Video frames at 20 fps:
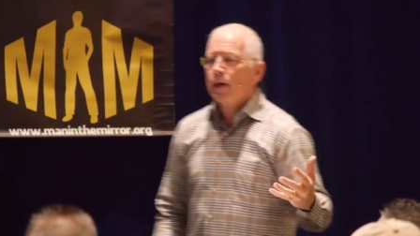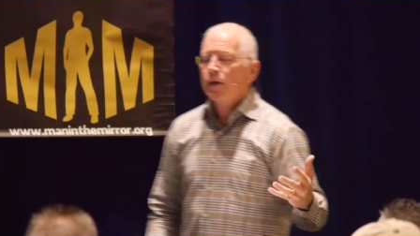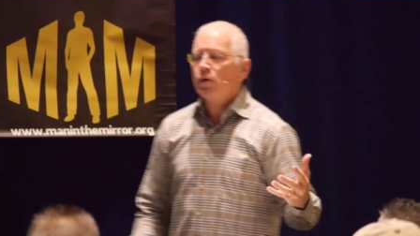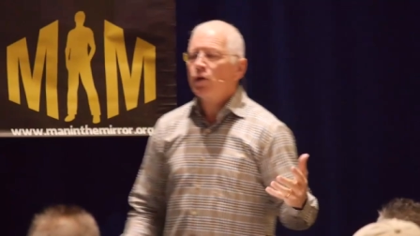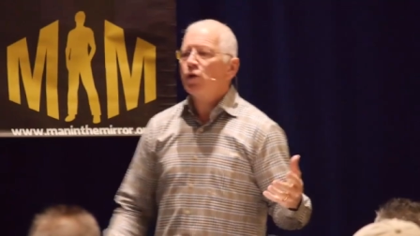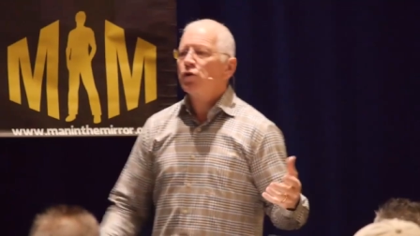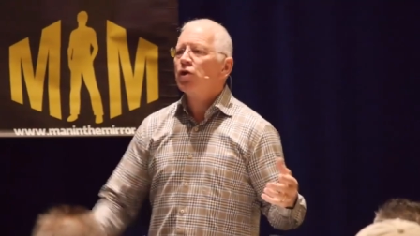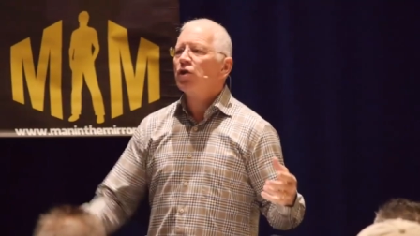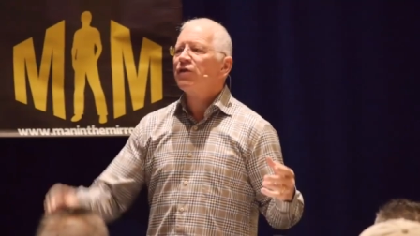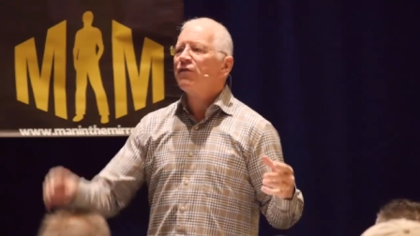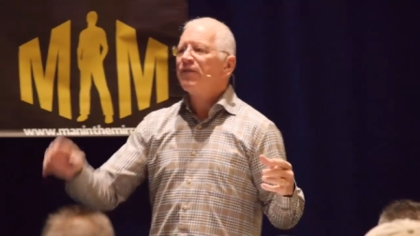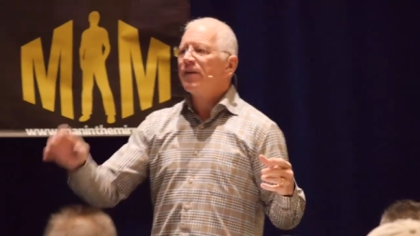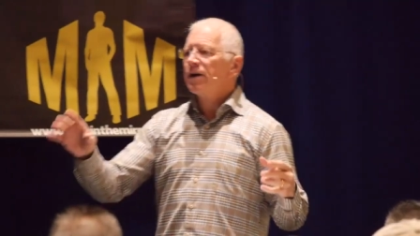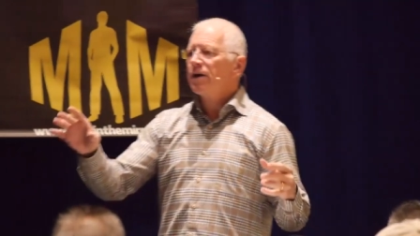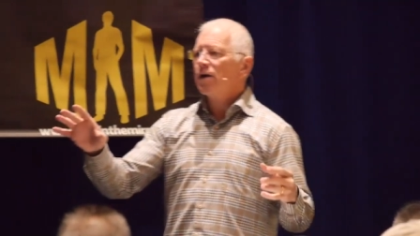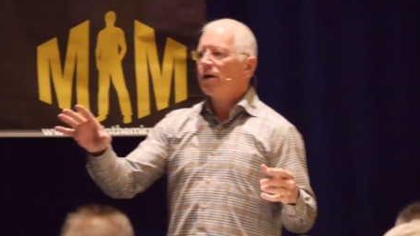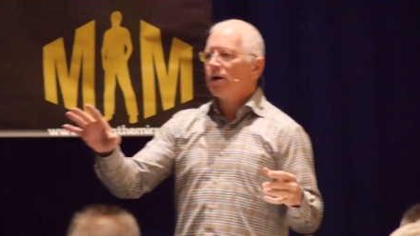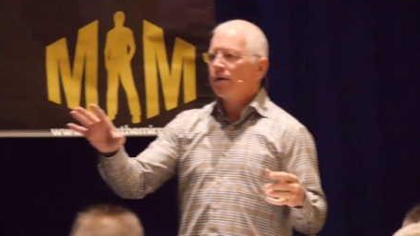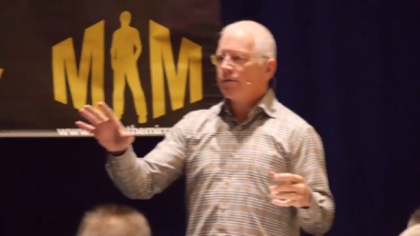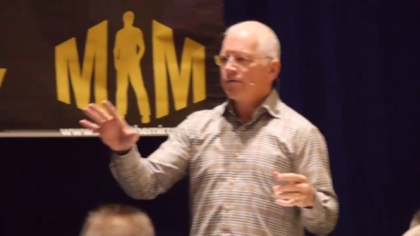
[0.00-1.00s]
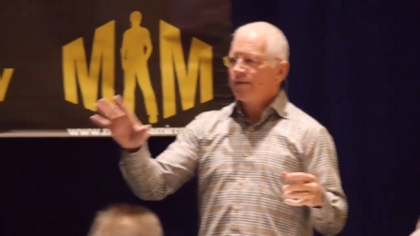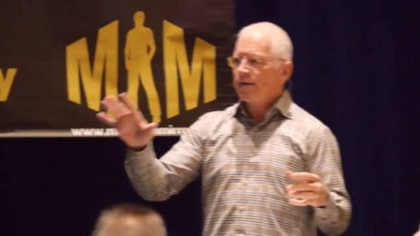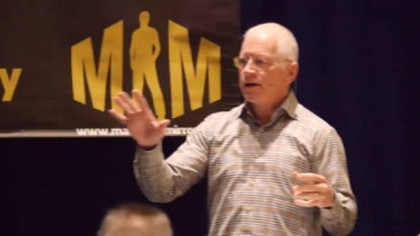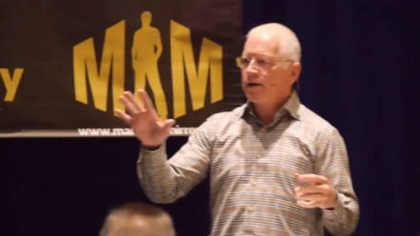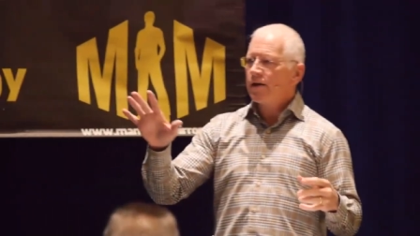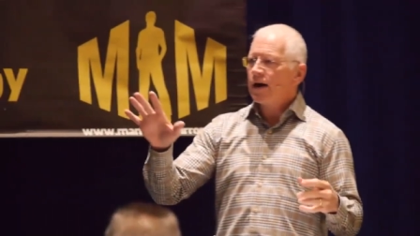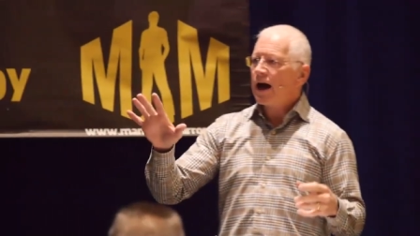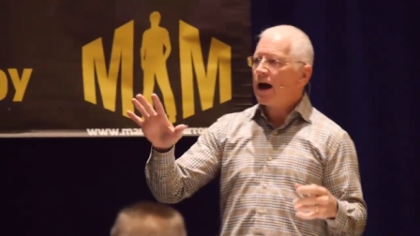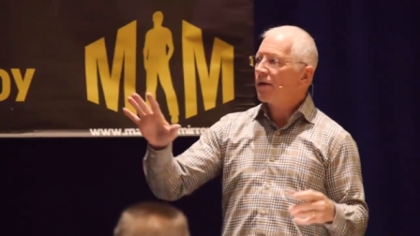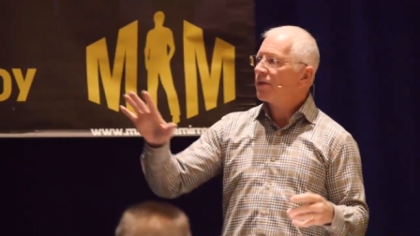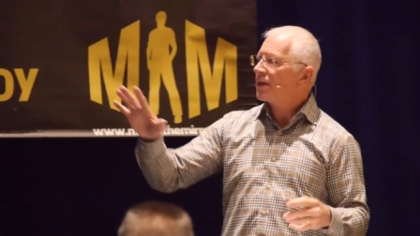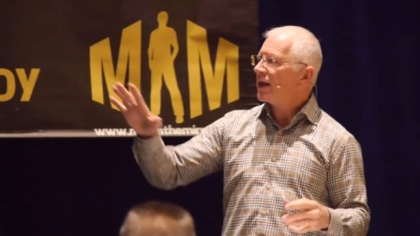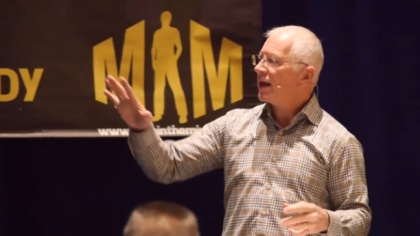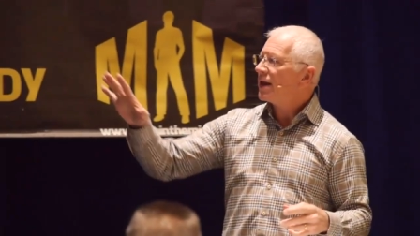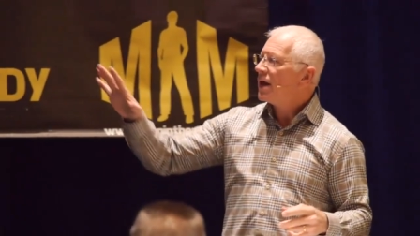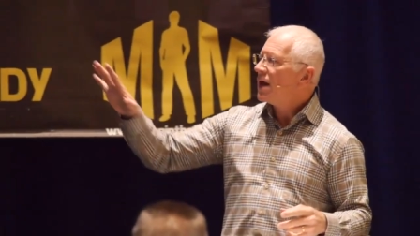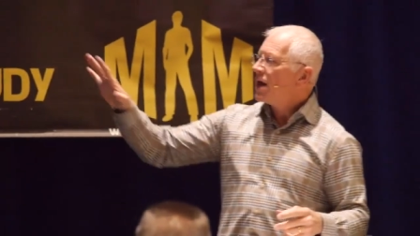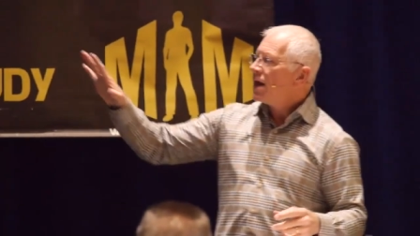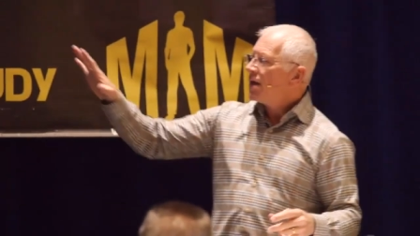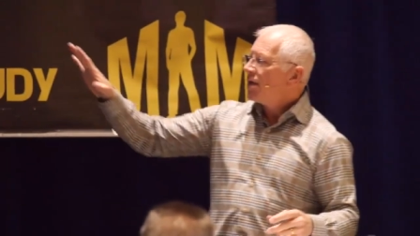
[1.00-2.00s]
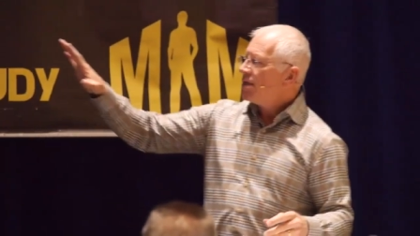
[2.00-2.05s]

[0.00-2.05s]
So just figure, figure out that,